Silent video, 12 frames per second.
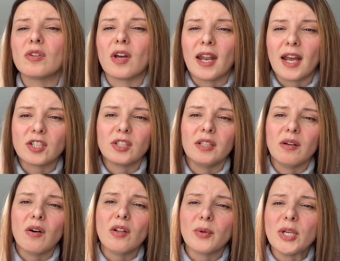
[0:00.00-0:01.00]
not actually
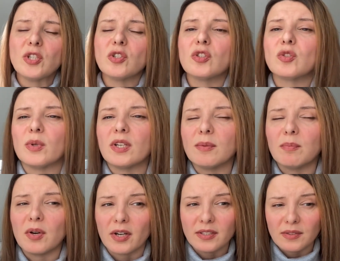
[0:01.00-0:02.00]
all regions, but
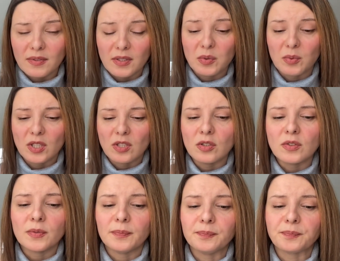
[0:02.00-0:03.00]
parts of these
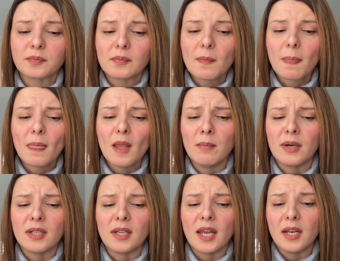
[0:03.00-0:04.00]
regions.
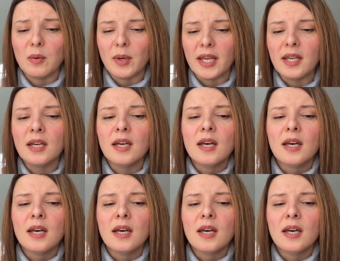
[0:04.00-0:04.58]
But anyway,